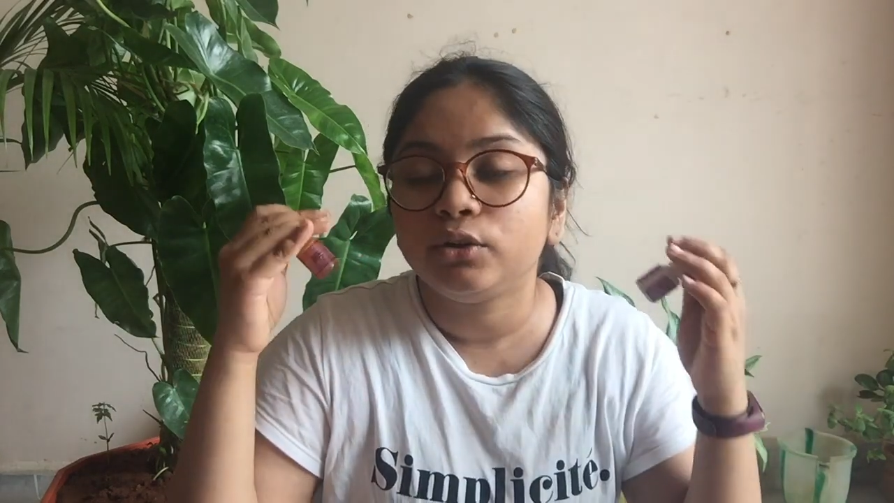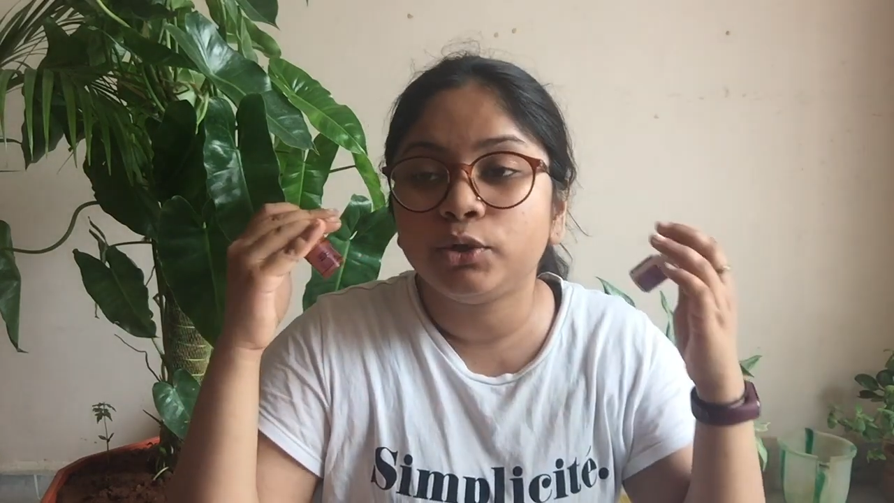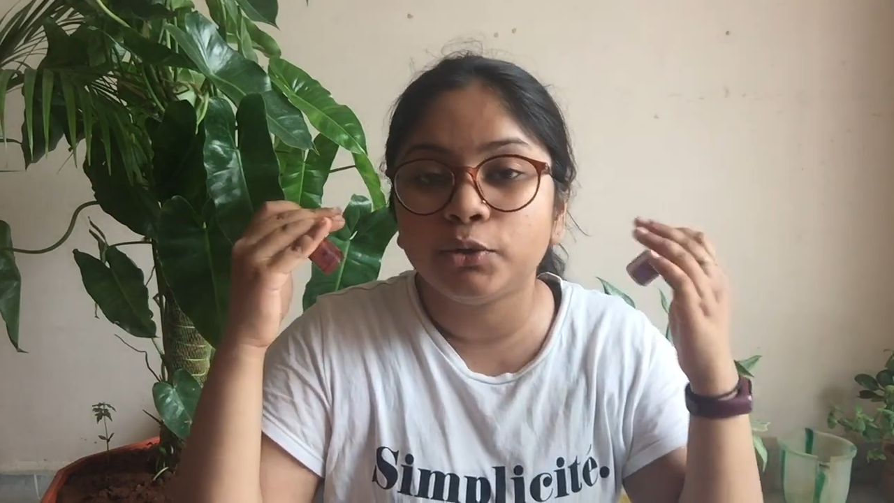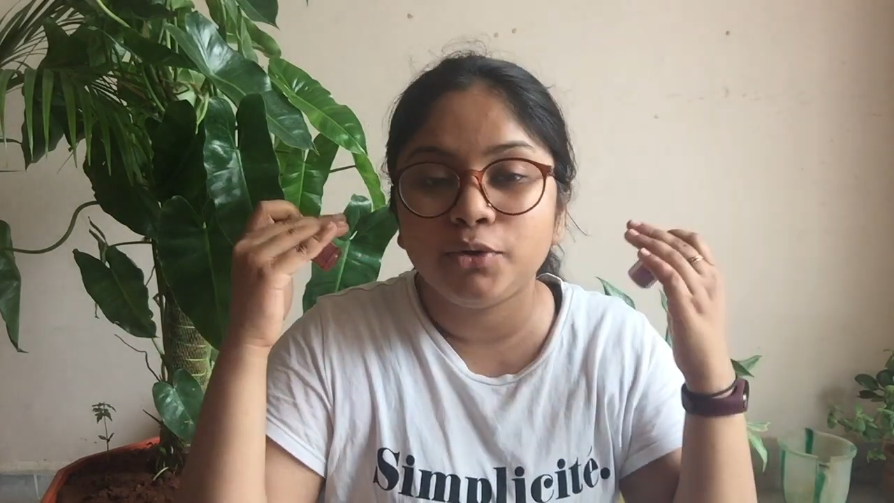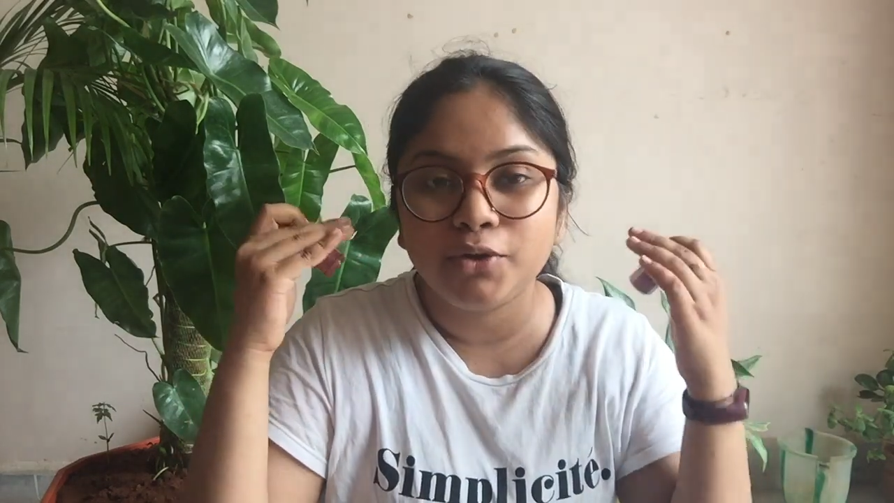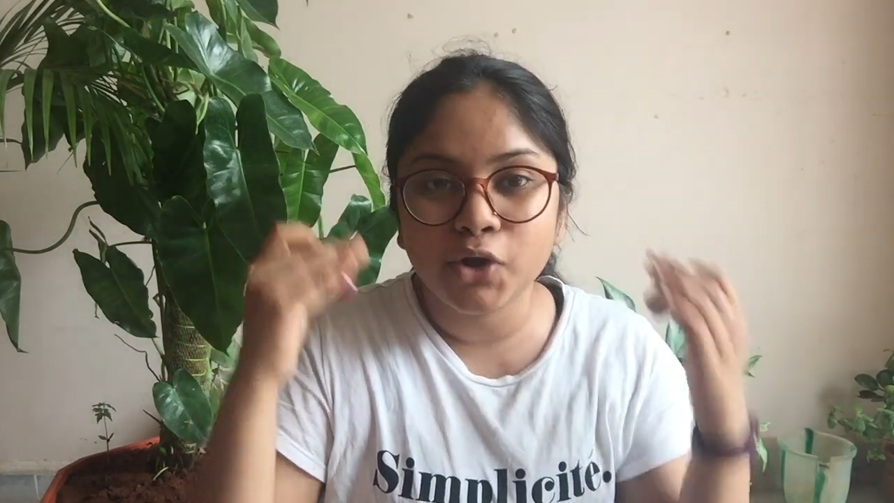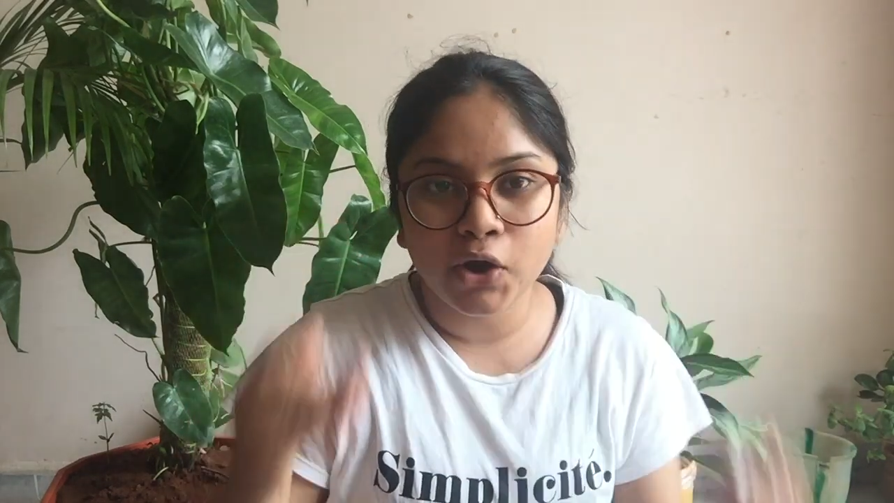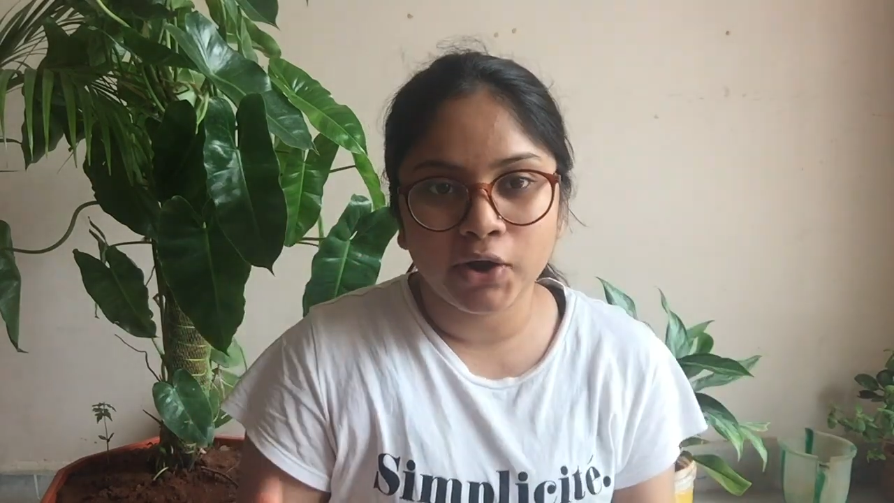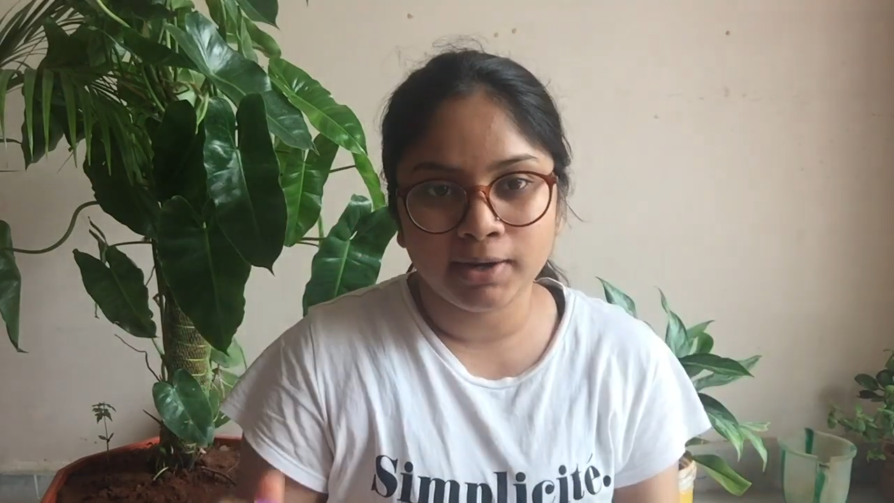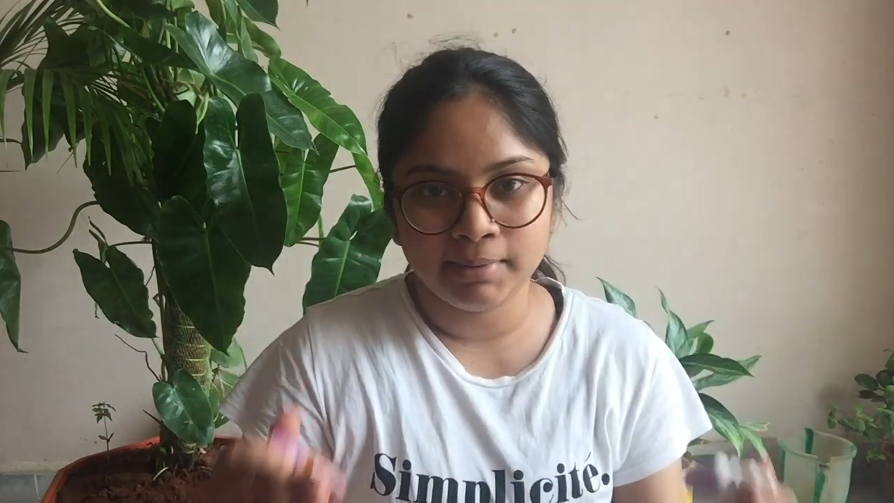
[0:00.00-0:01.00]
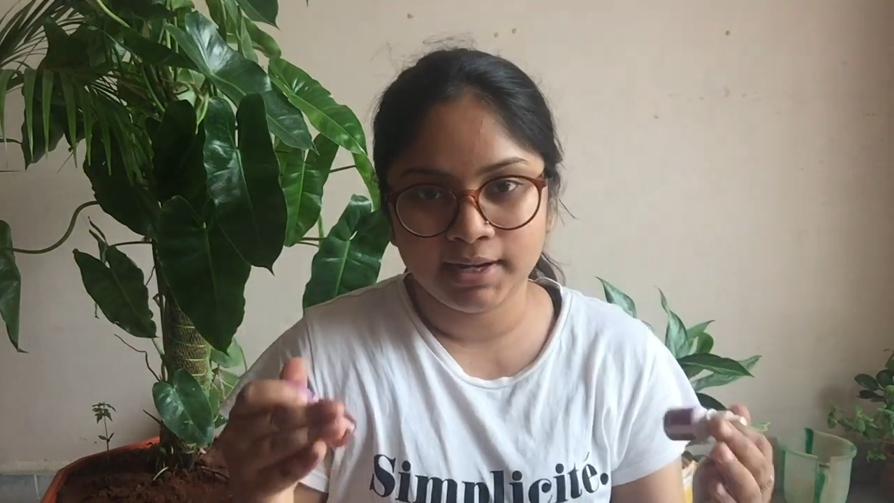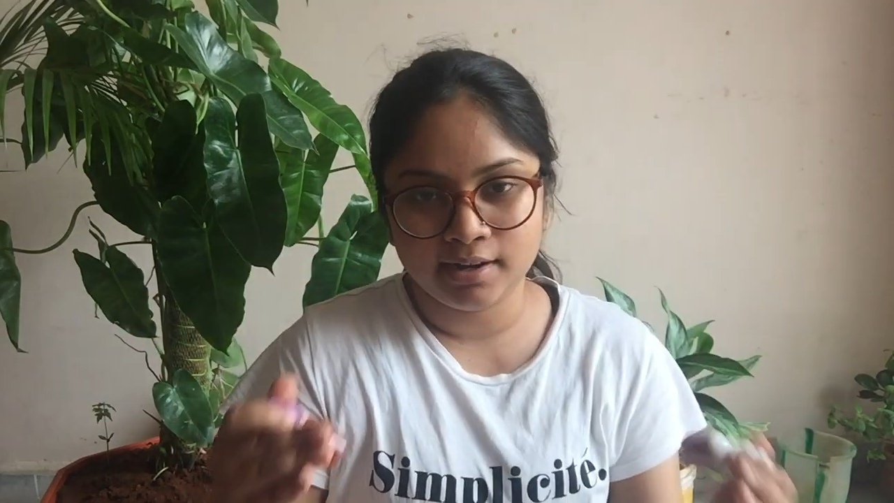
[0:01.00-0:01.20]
do not buy